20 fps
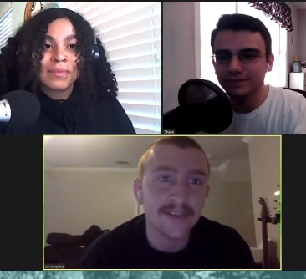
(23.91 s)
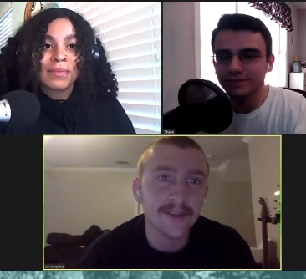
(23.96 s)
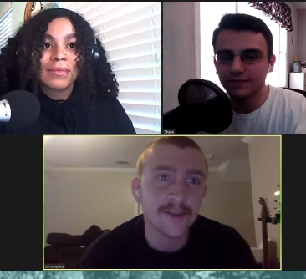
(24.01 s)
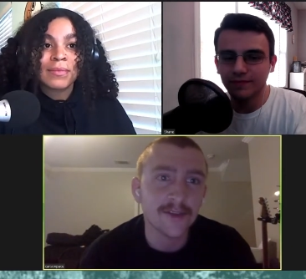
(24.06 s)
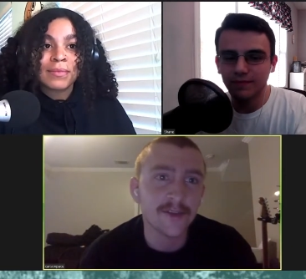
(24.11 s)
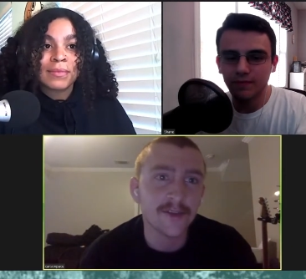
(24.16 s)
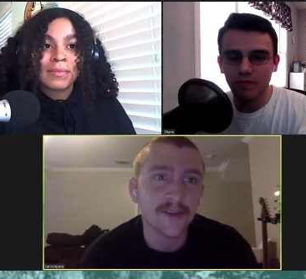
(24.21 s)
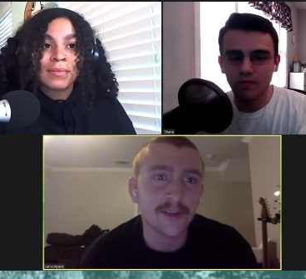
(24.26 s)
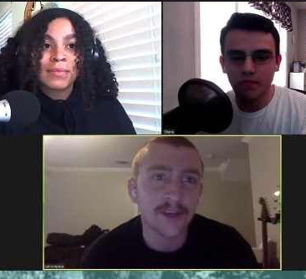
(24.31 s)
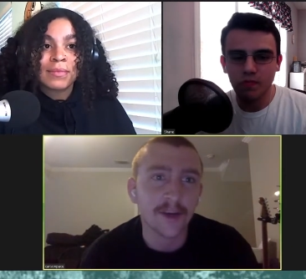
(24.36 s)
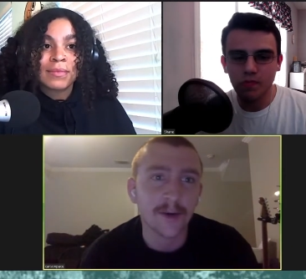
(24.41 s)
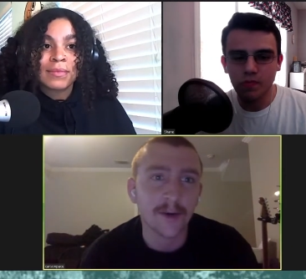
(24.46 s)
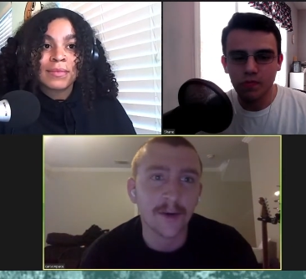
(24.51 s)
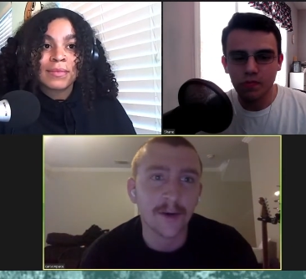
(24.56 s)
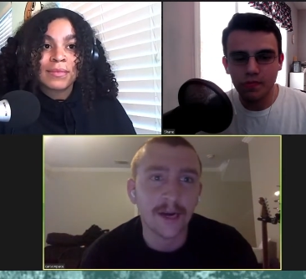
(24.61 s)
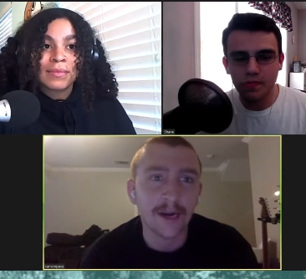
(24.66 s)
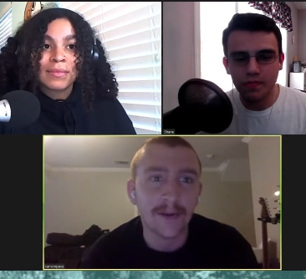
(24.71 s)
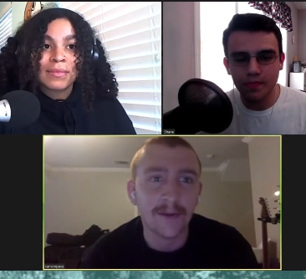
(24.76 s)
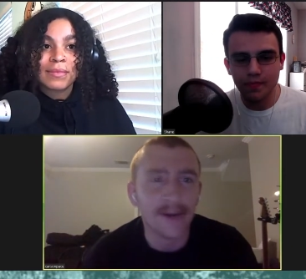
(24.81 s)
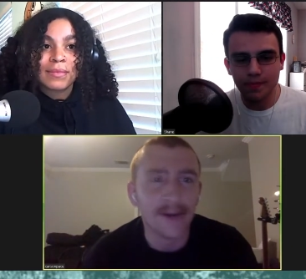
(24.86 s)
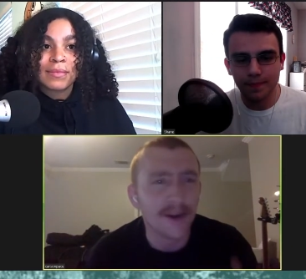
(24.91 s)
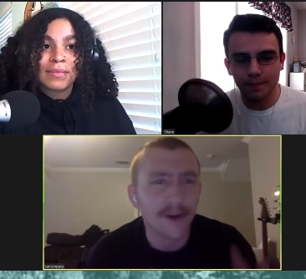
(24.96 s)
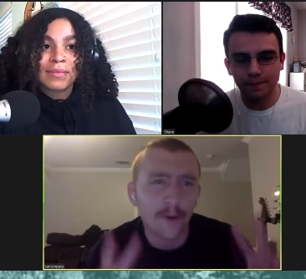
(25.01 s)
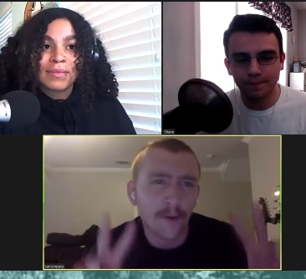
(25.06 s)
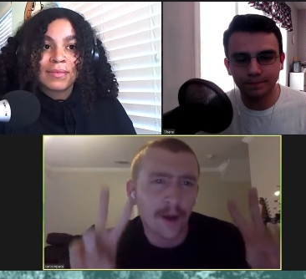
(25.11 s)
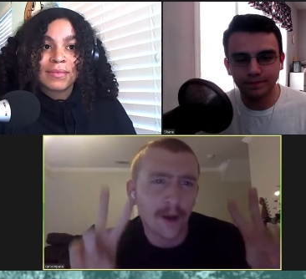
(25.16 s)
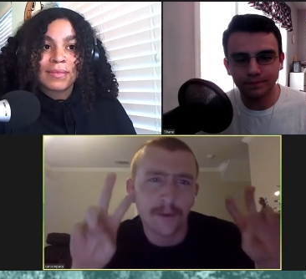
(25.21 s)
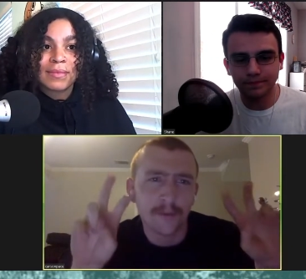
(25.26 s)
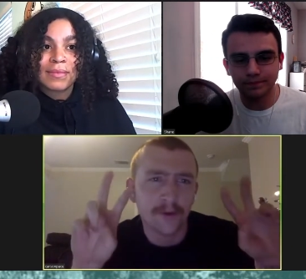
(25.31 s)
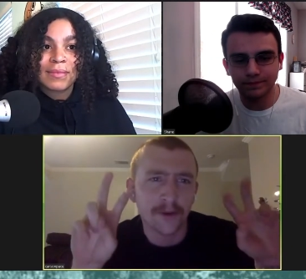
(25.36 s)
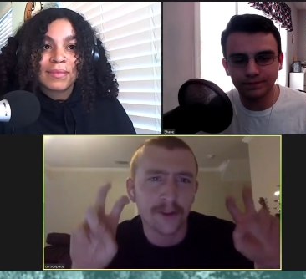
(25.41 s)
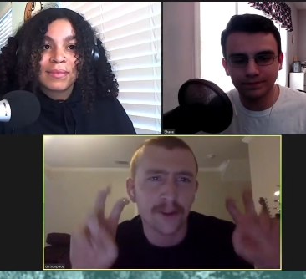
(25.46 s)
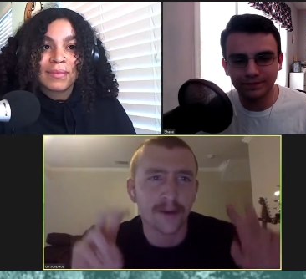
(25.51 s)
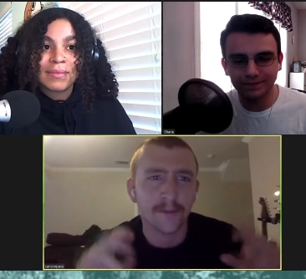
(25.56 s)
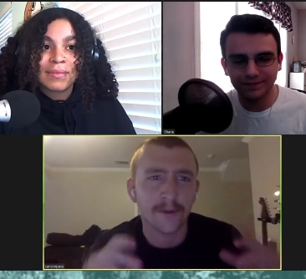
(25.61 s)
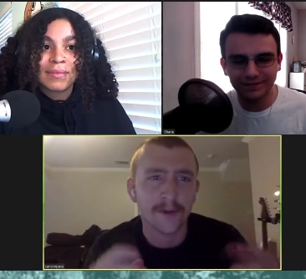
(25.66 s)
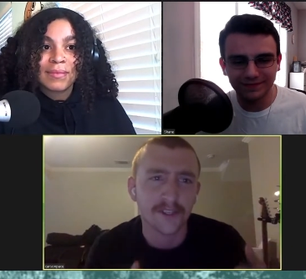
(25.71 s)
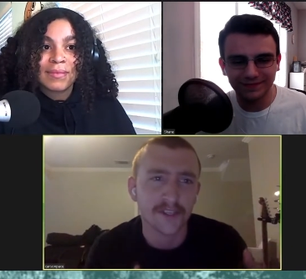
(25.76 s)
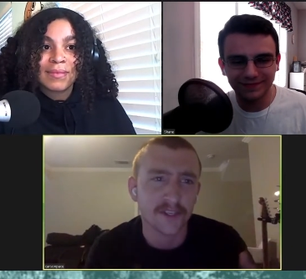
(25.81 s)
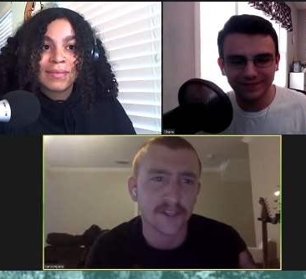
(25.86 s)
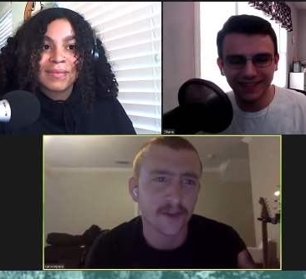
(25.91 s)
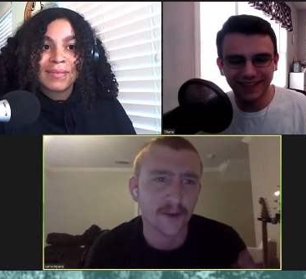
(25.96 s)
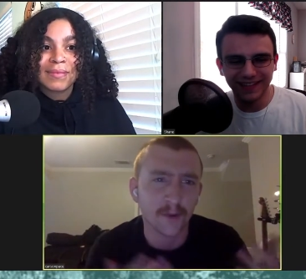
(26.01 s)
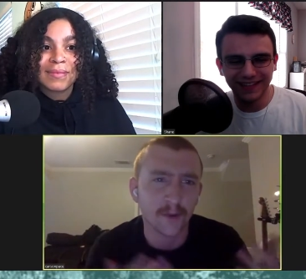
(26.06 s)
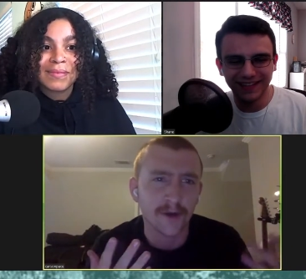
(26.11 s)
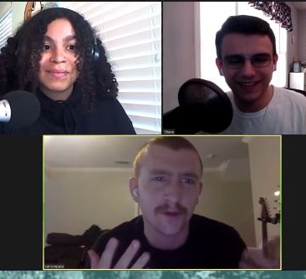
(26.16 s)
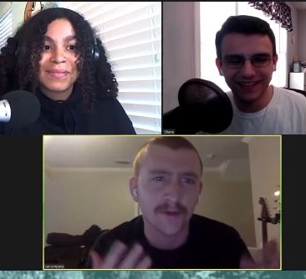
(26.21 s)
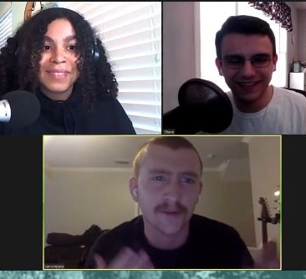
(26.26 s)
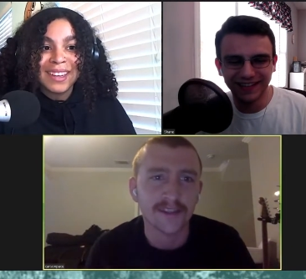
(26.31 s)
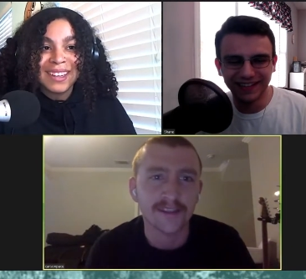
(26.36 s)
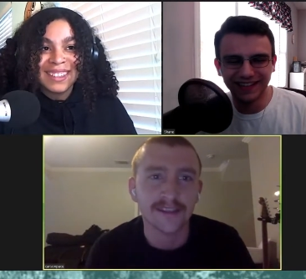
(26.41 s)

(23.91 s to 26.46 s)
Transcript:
Speaker 1: So um, I don't know why I put numbers in quotes.